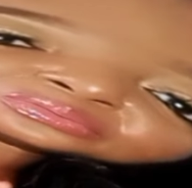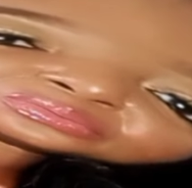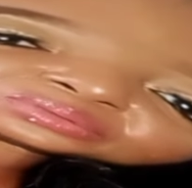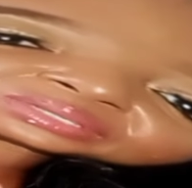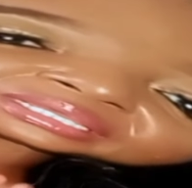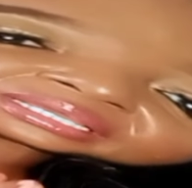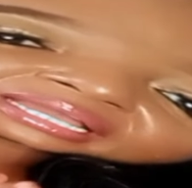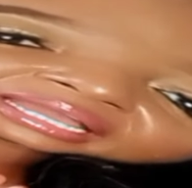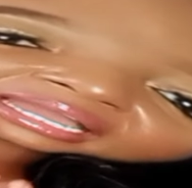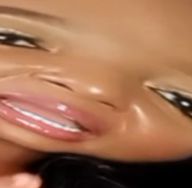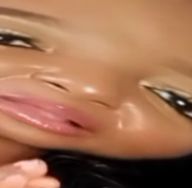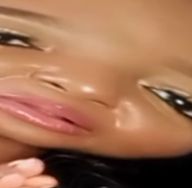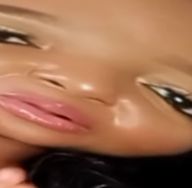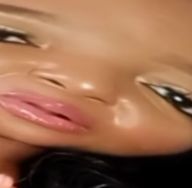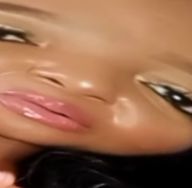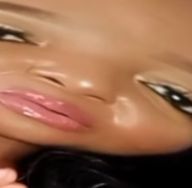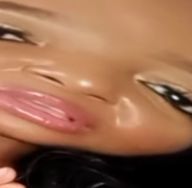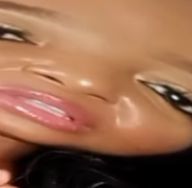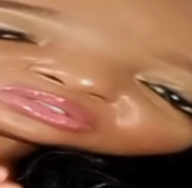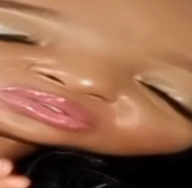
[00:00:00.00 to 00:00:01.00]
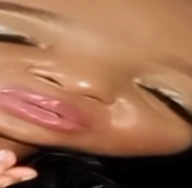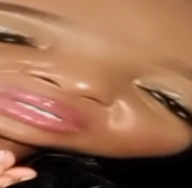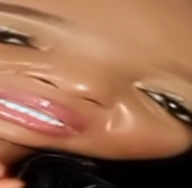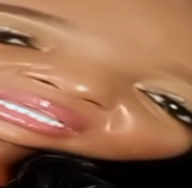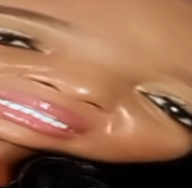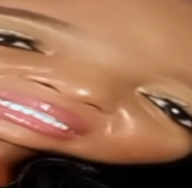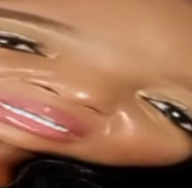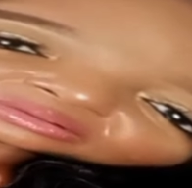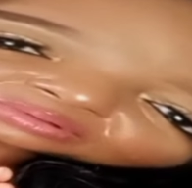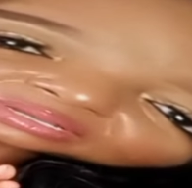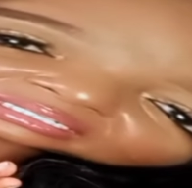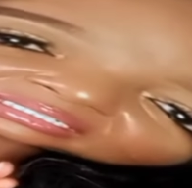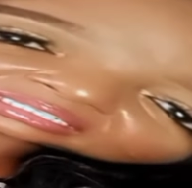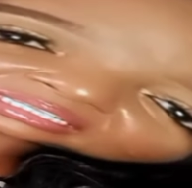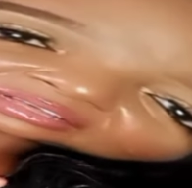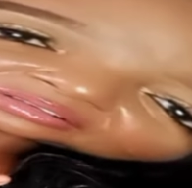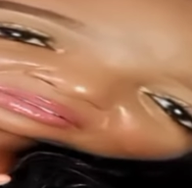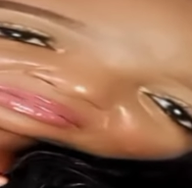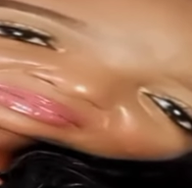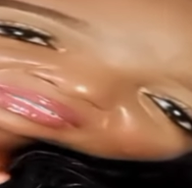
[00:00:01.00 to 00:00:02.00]
We are going to get
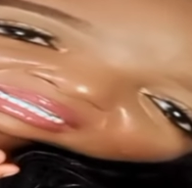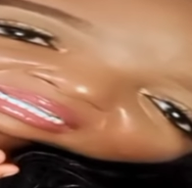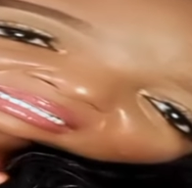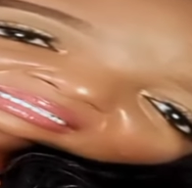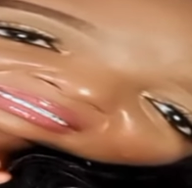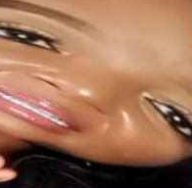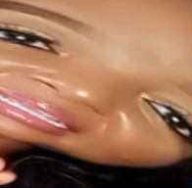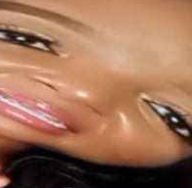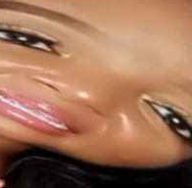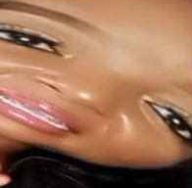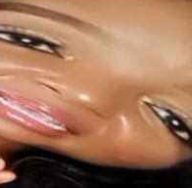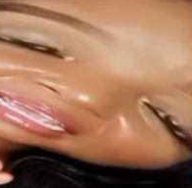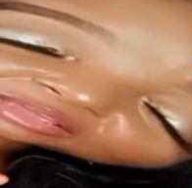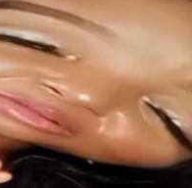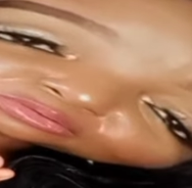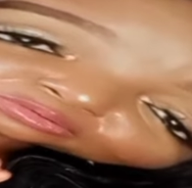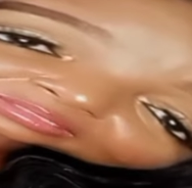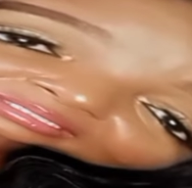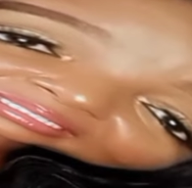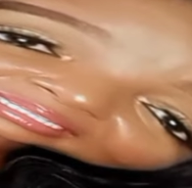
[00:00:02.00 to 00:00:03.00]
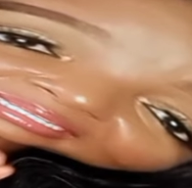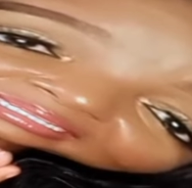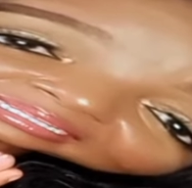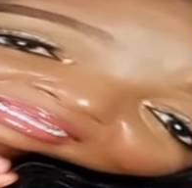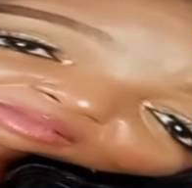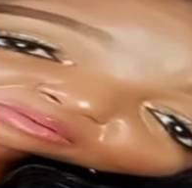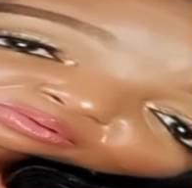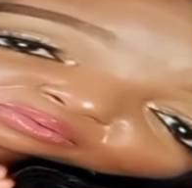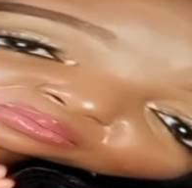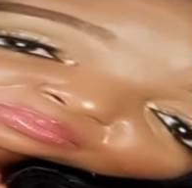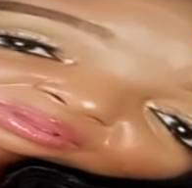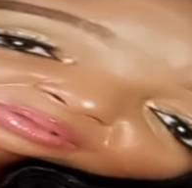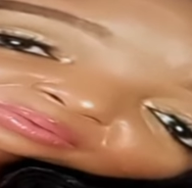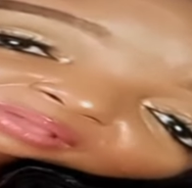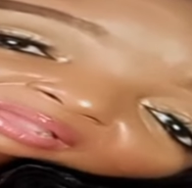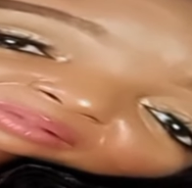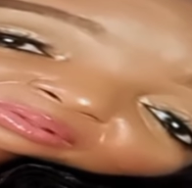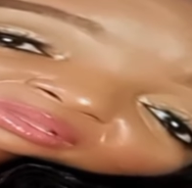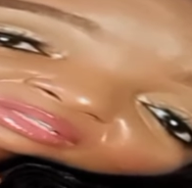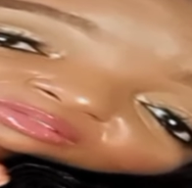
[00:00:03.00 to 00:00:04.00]
ourselves a skincare routine that we,
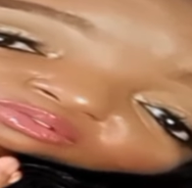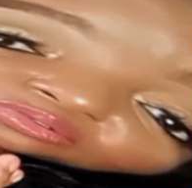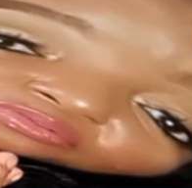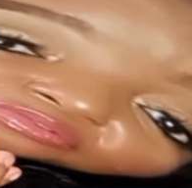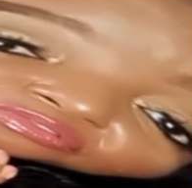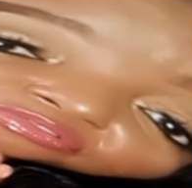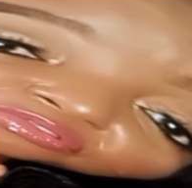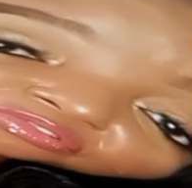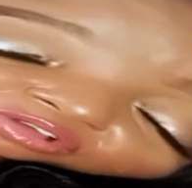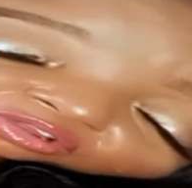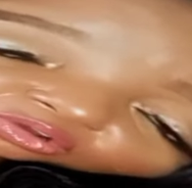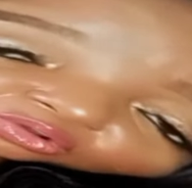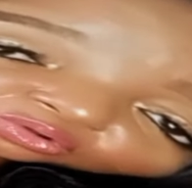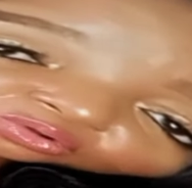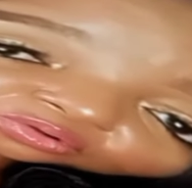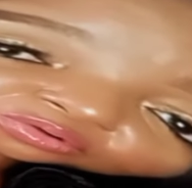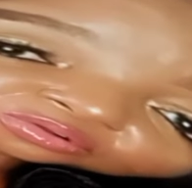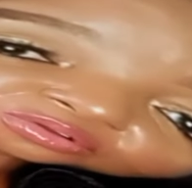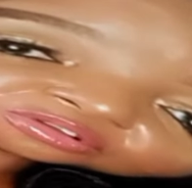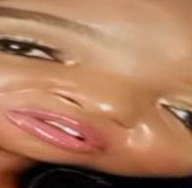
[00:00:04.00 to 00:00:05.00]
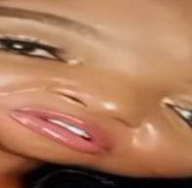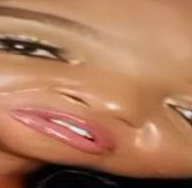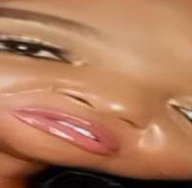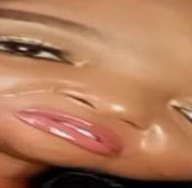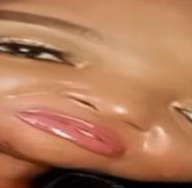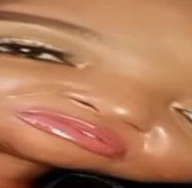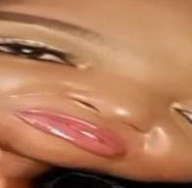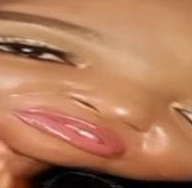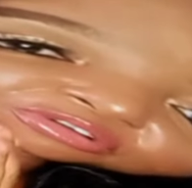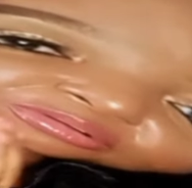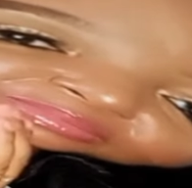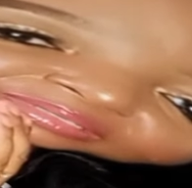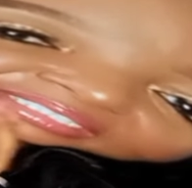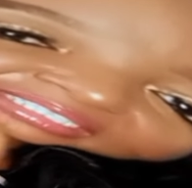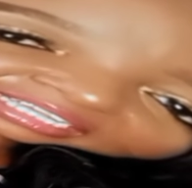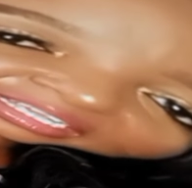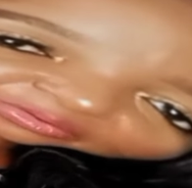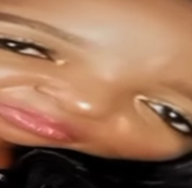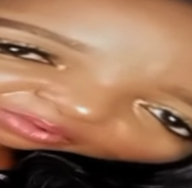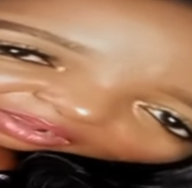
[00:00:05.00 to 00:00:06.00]
we are going to follow from
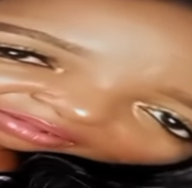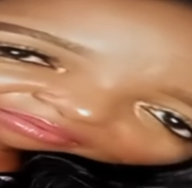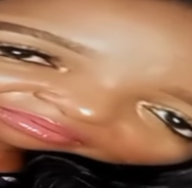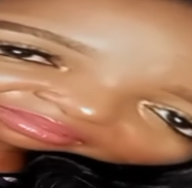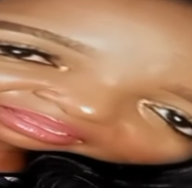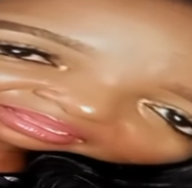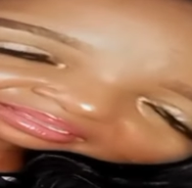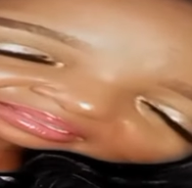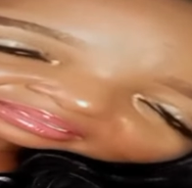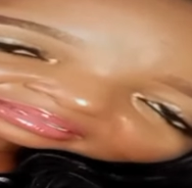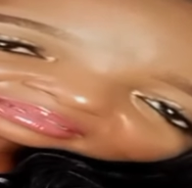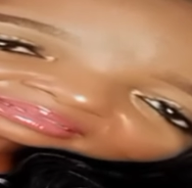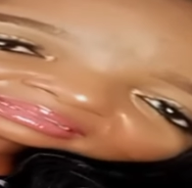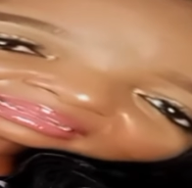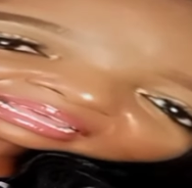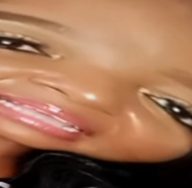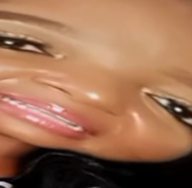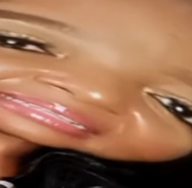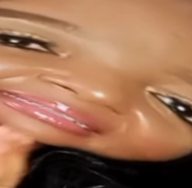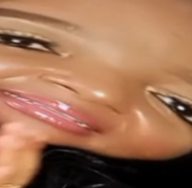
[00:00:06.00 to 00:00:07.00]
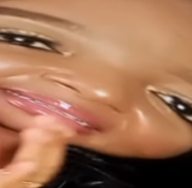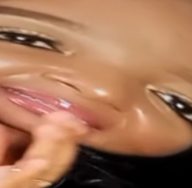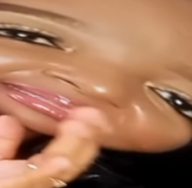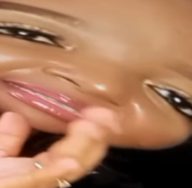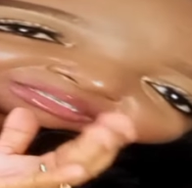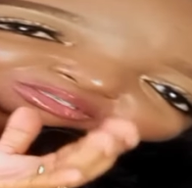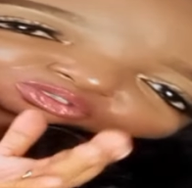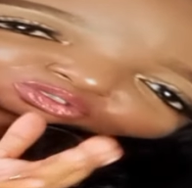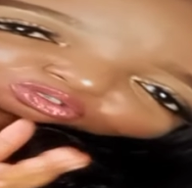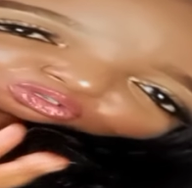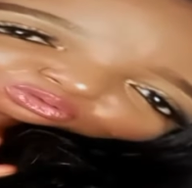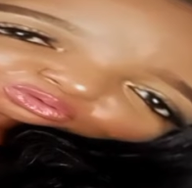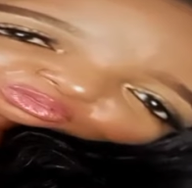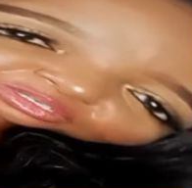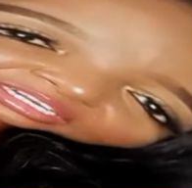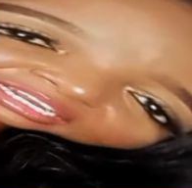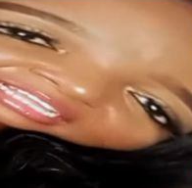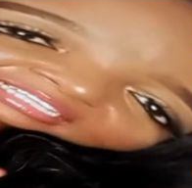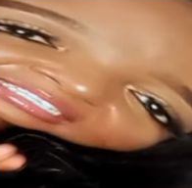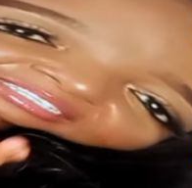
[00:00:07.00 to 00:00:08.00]
January, let's say till
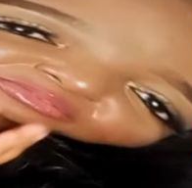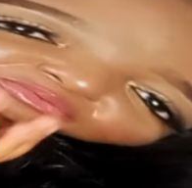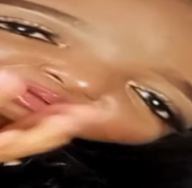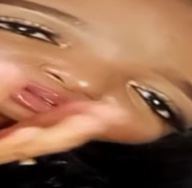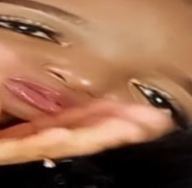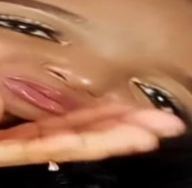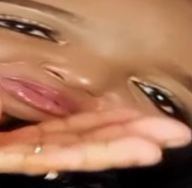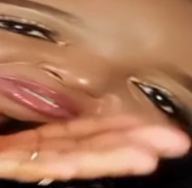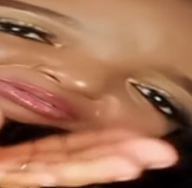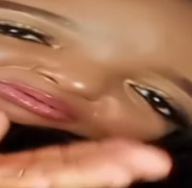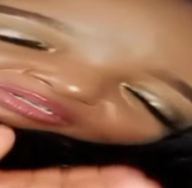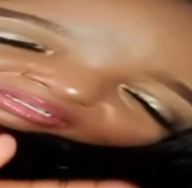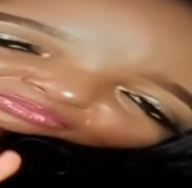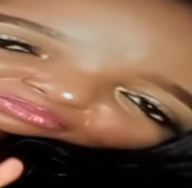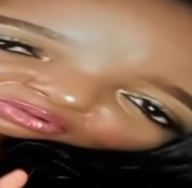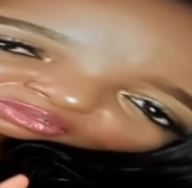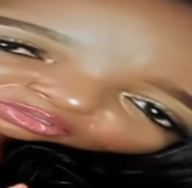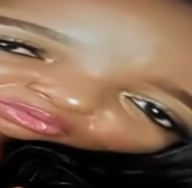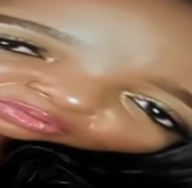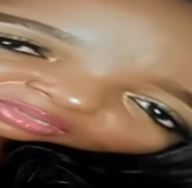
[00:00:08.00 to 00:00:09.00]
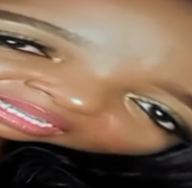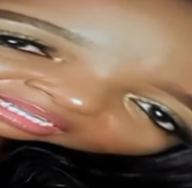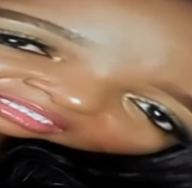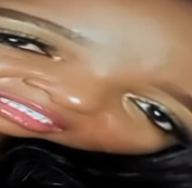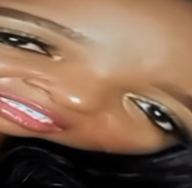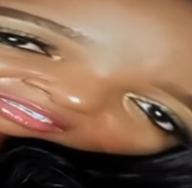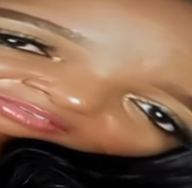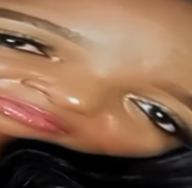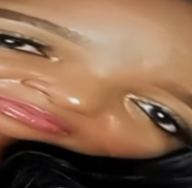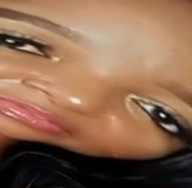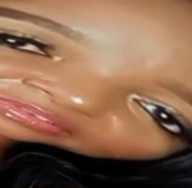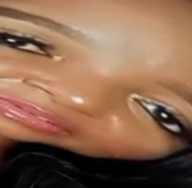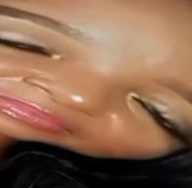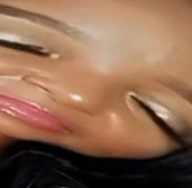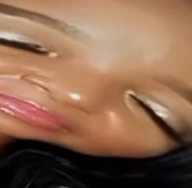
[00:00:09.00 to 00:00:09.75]
June. Let's see what we what we achieve.